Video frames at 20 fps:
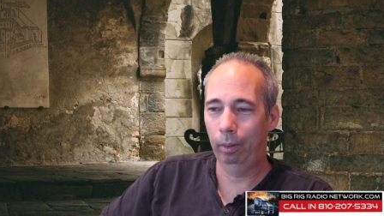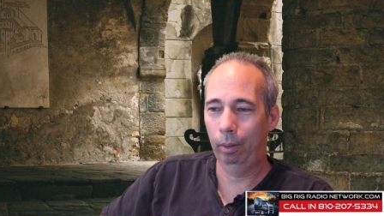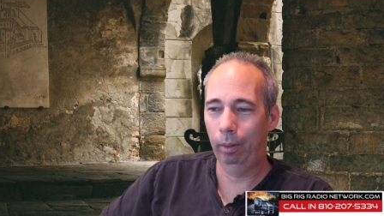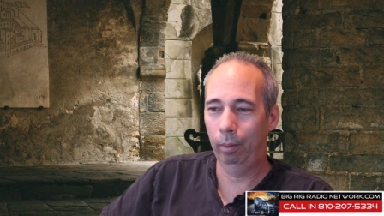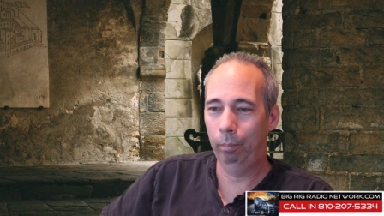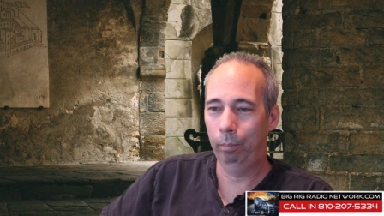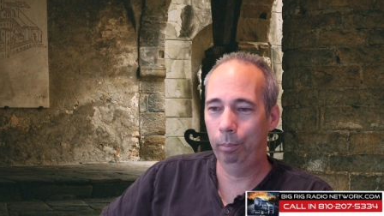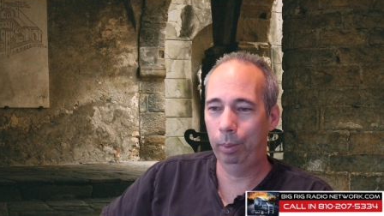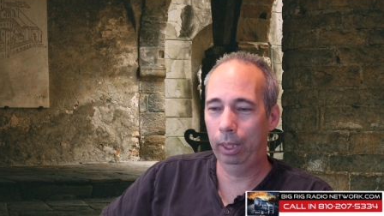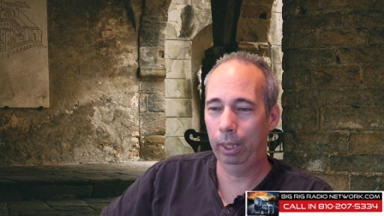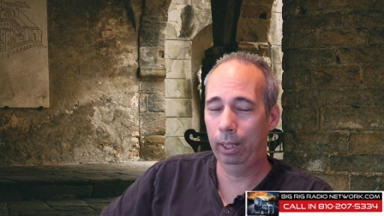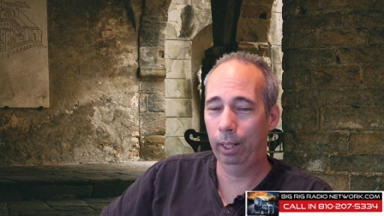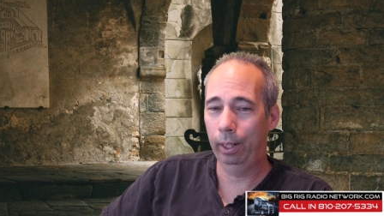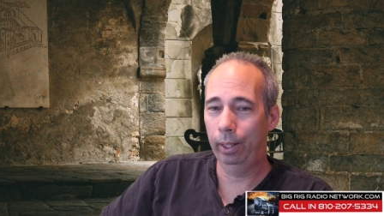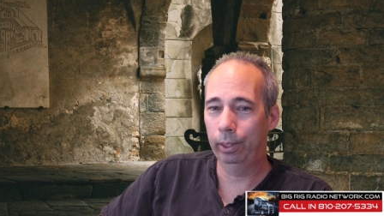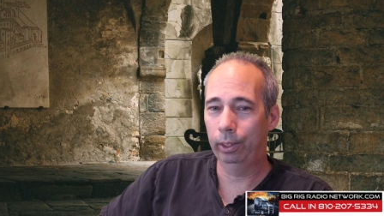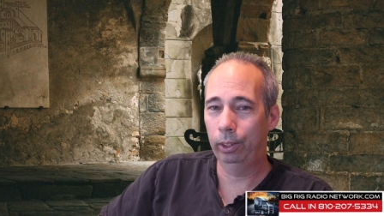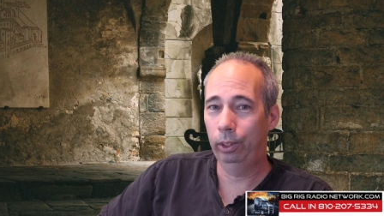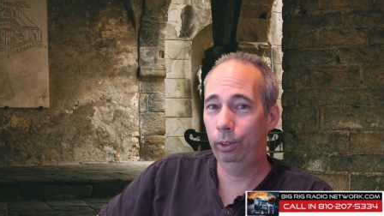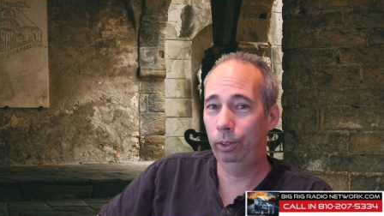
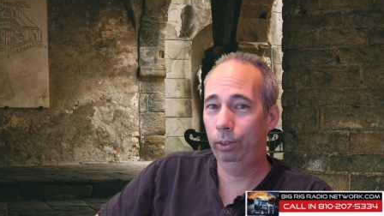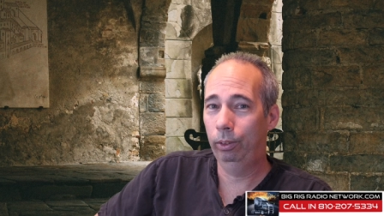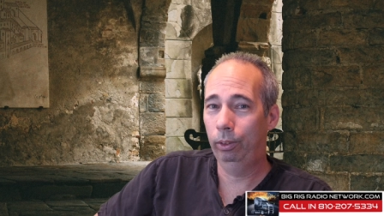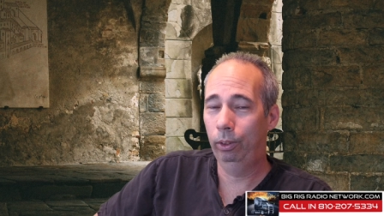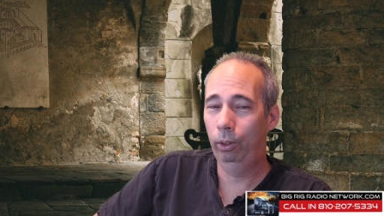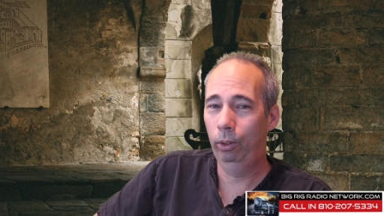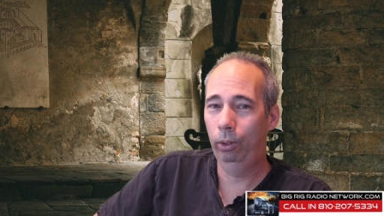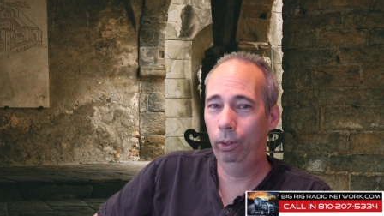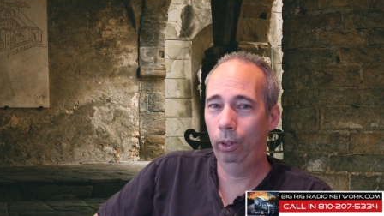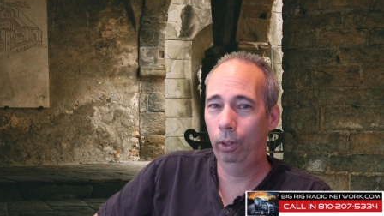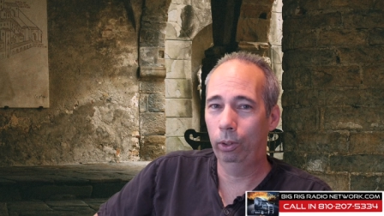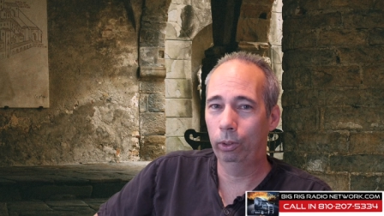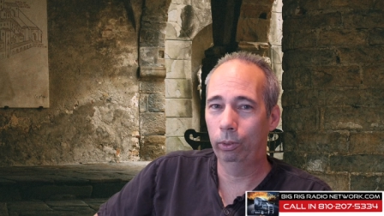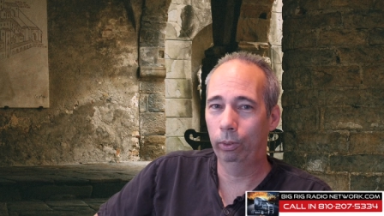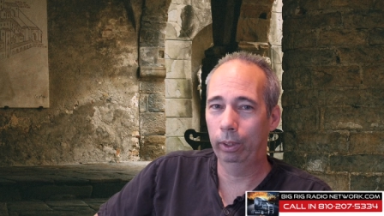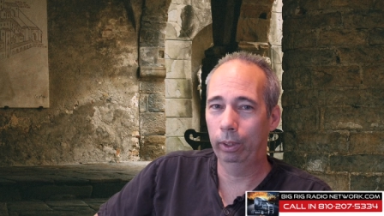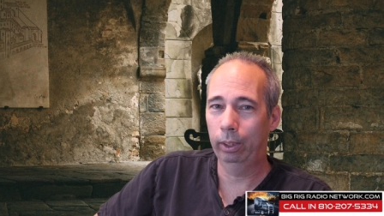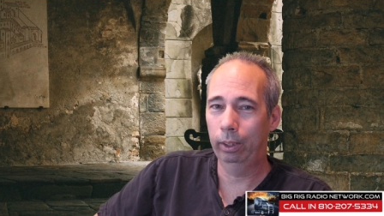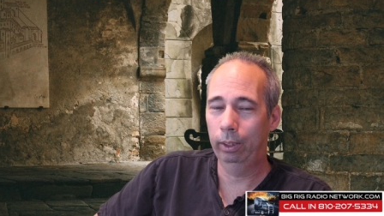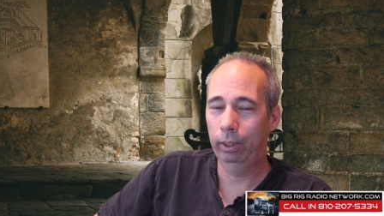because who knows
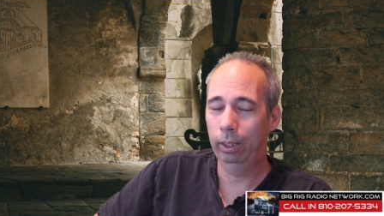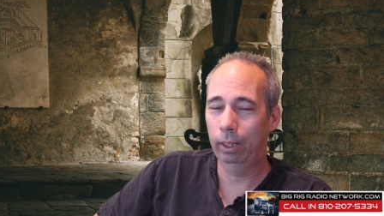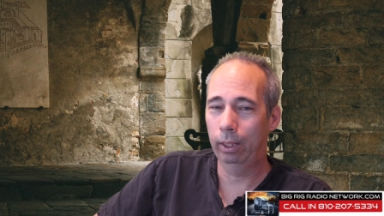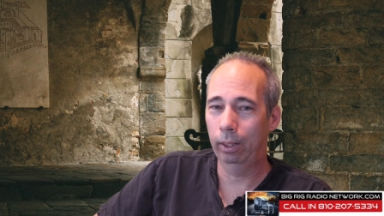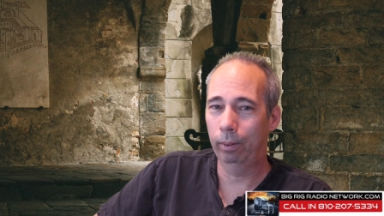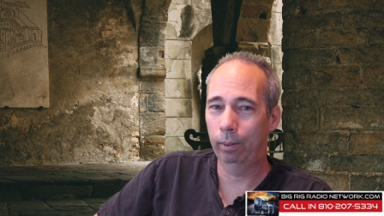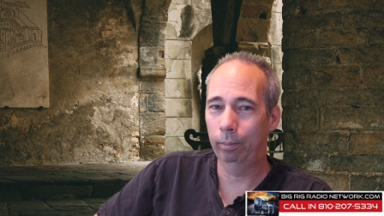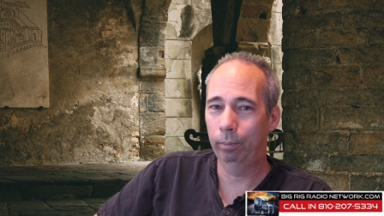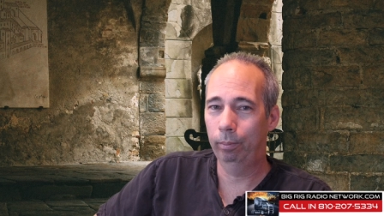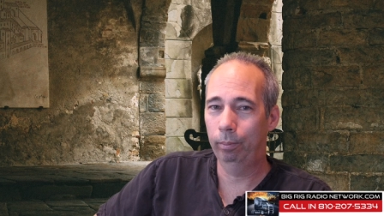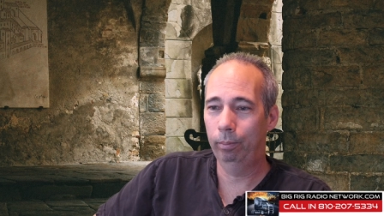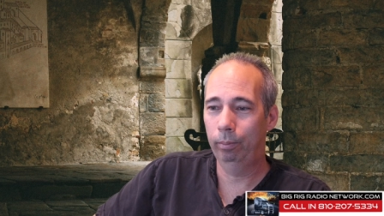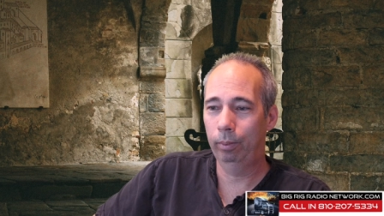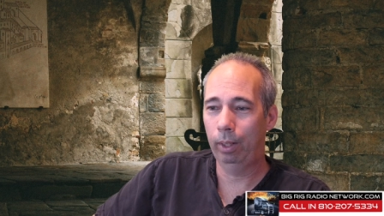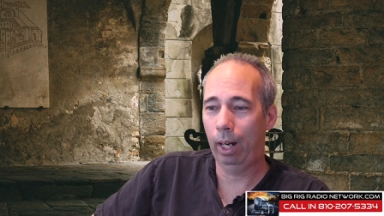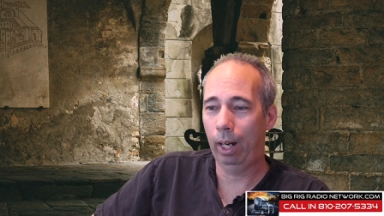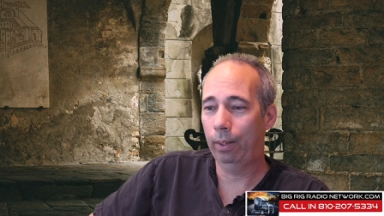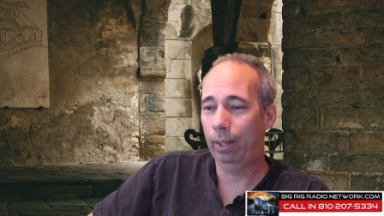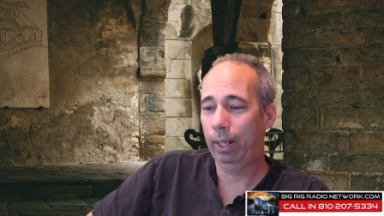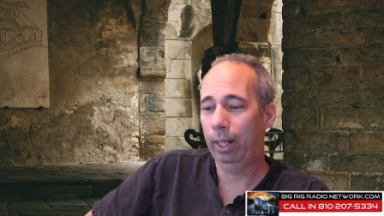what you know
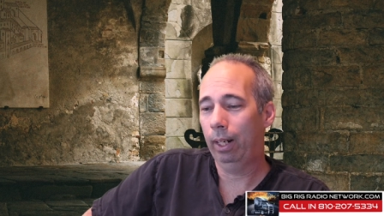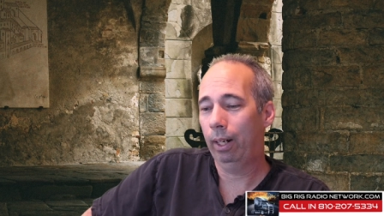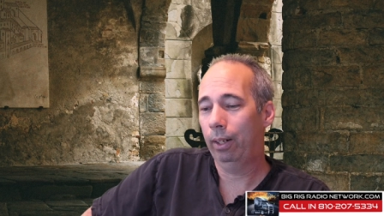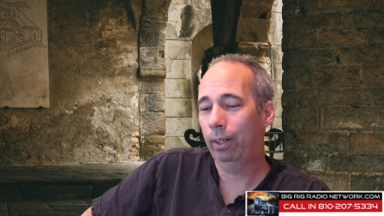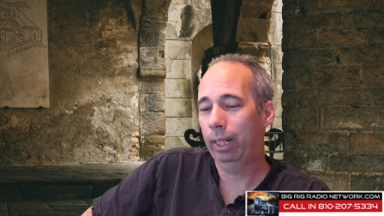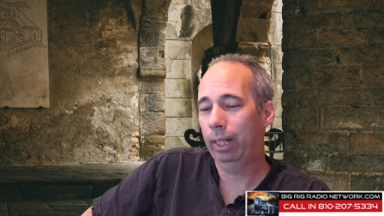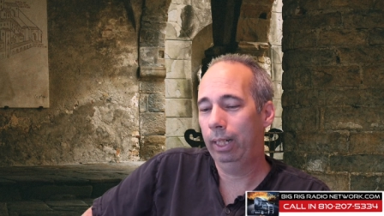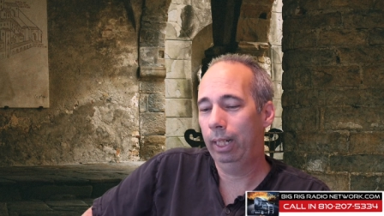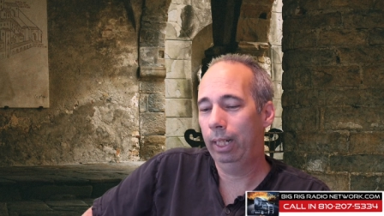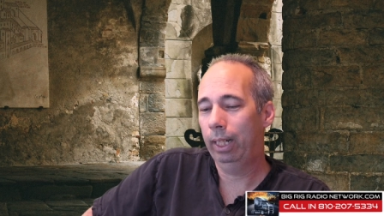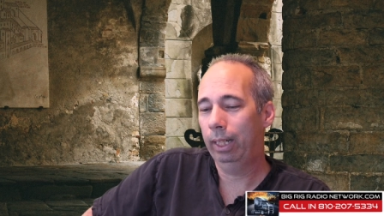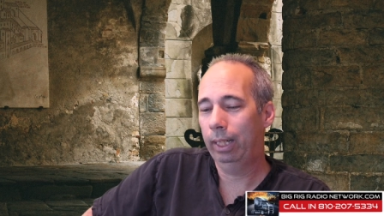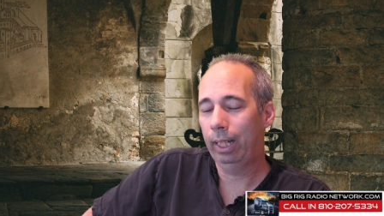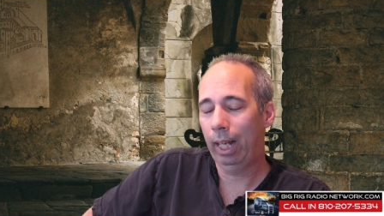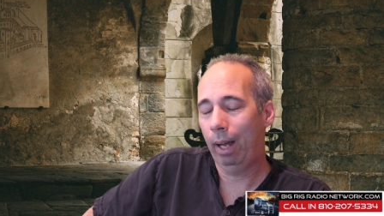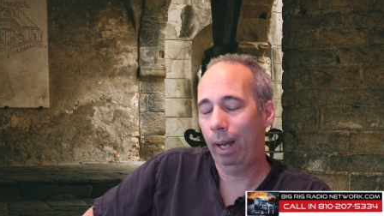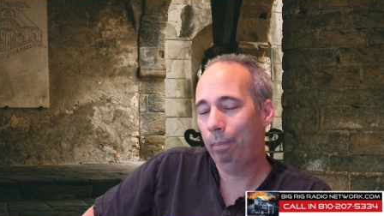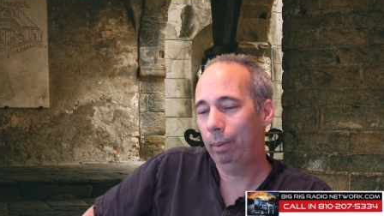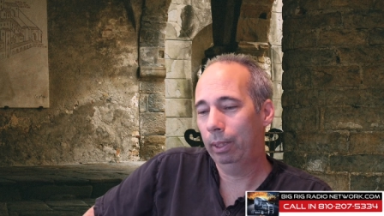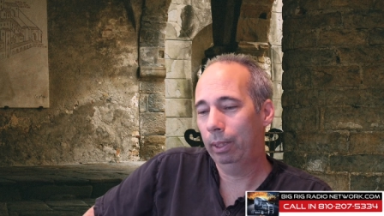are they are they getting
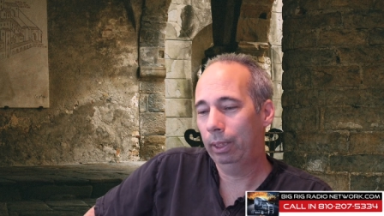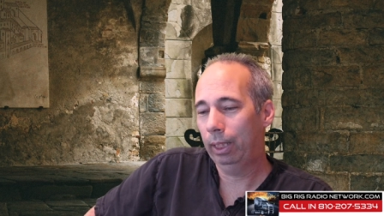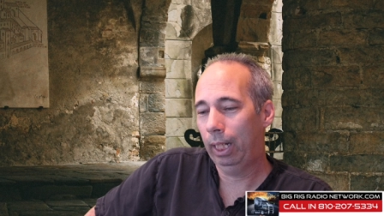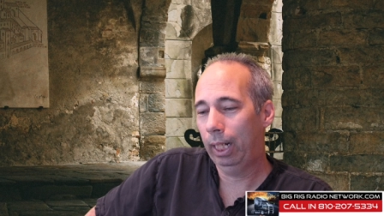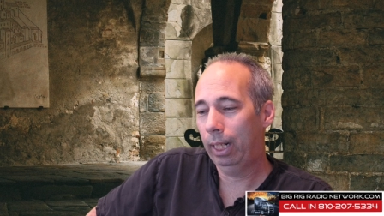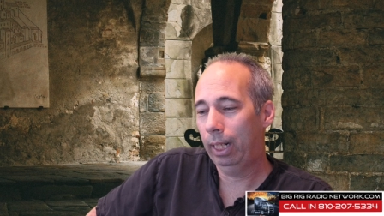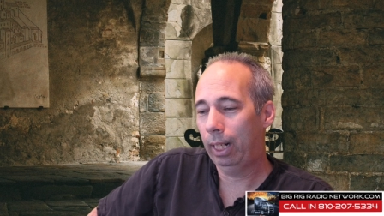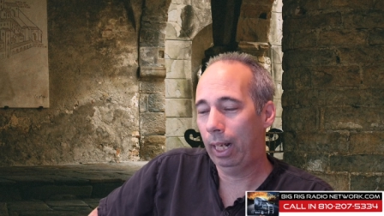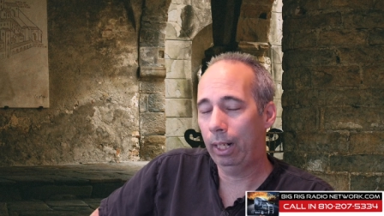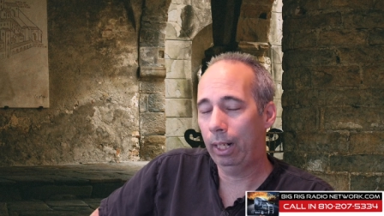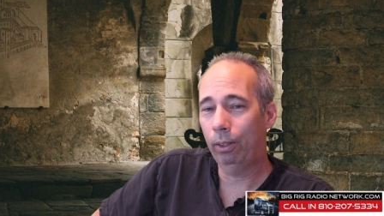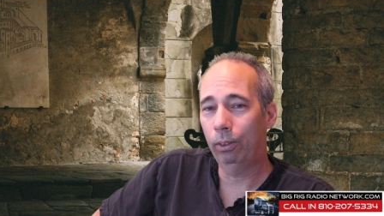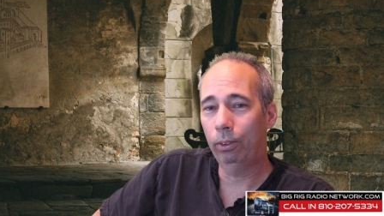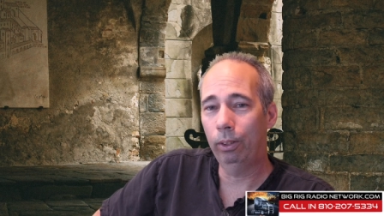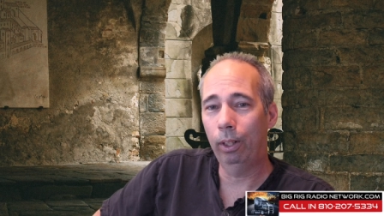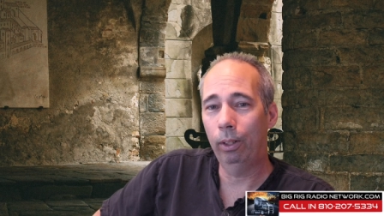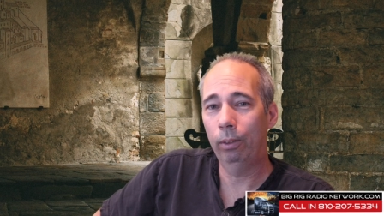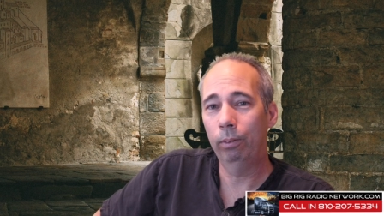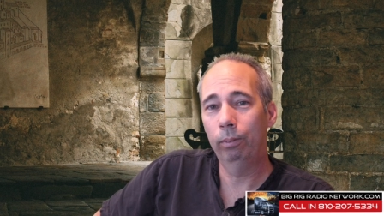compensated i don't know